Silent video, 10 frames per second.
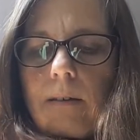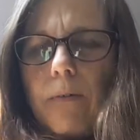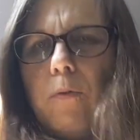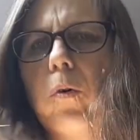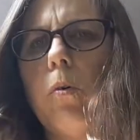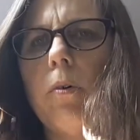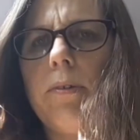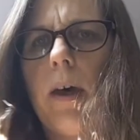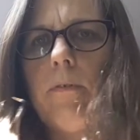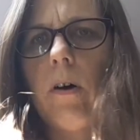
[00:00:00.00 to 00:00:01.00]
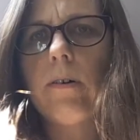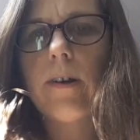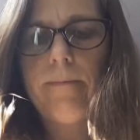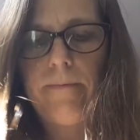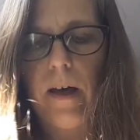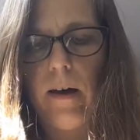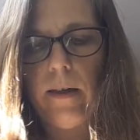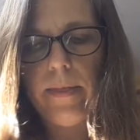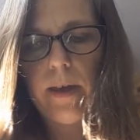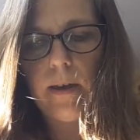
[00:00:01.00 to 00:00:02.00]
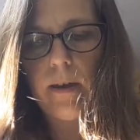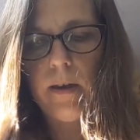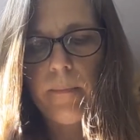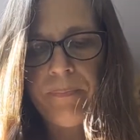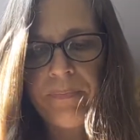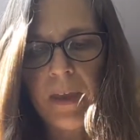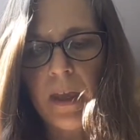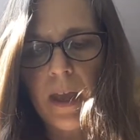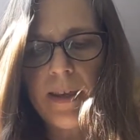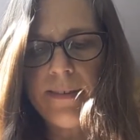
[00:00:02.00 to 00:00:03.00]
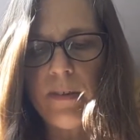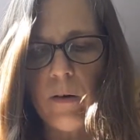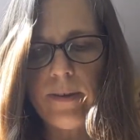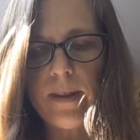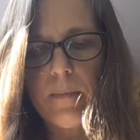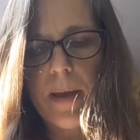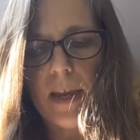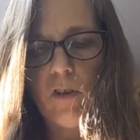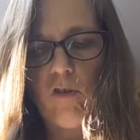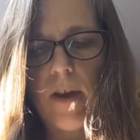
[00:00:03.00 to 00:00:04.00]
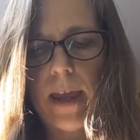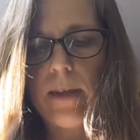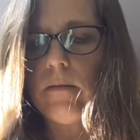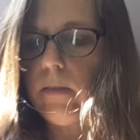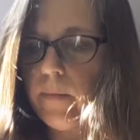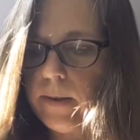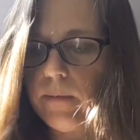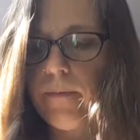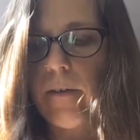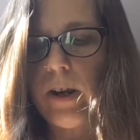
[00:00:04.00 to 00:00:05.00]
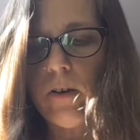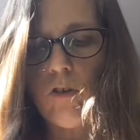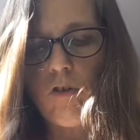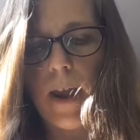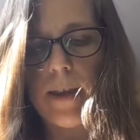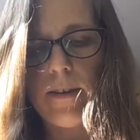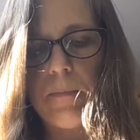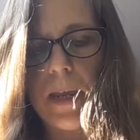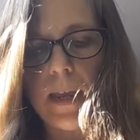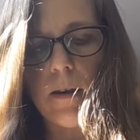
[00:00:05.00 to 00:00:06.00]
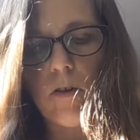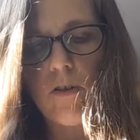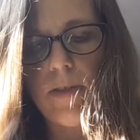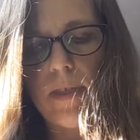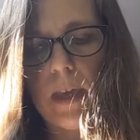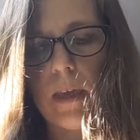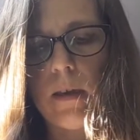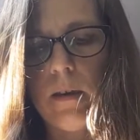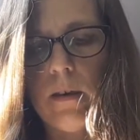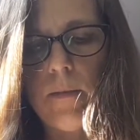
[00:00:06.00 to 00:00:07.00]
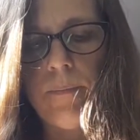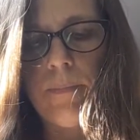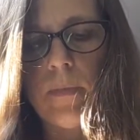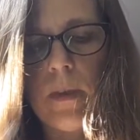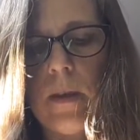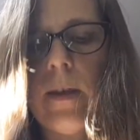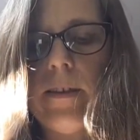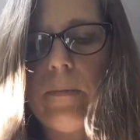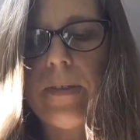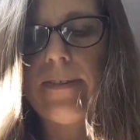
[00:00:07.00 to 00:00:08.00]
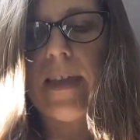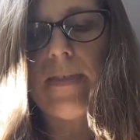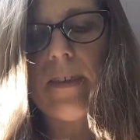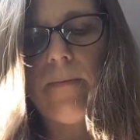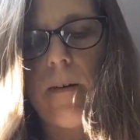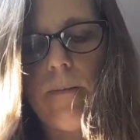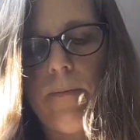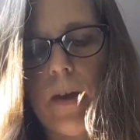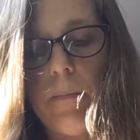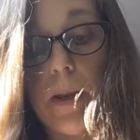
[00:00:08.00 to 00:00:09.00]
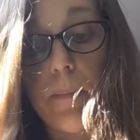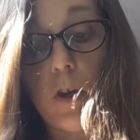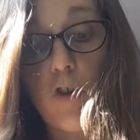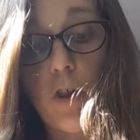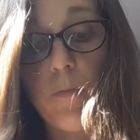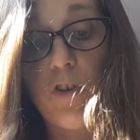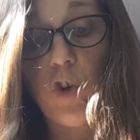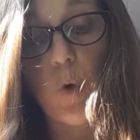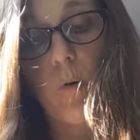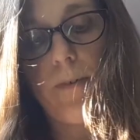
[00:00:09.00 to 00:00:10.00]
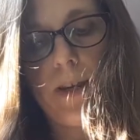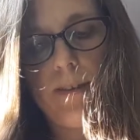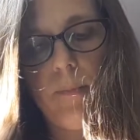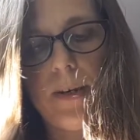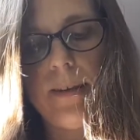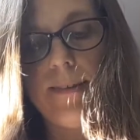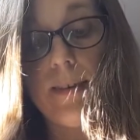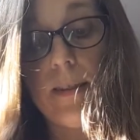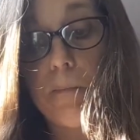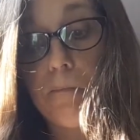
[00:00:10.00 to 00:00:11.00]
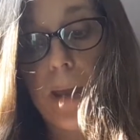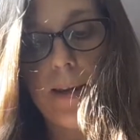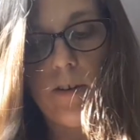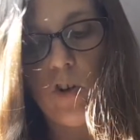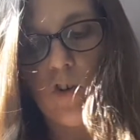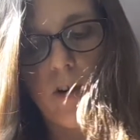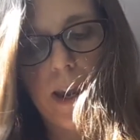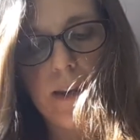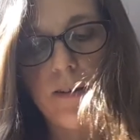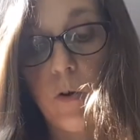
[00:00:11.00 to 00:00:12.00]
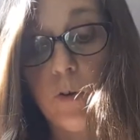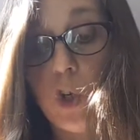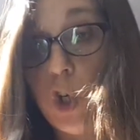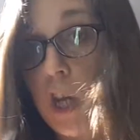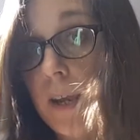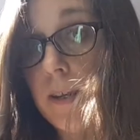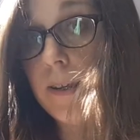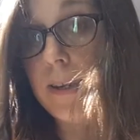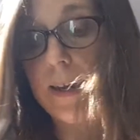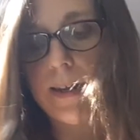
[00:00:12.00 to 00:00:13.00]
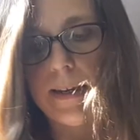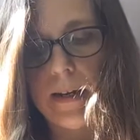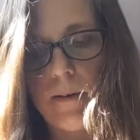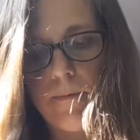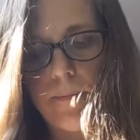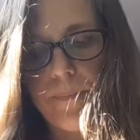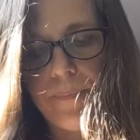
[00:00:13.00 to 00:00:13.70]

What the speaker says: Of course I've got a father. And he's not in the paint trade, although it's a very good trade to be in, I should think. Elizabeth said this very firmly because she was sure Vanessa would consider the paint trade not genteel enough.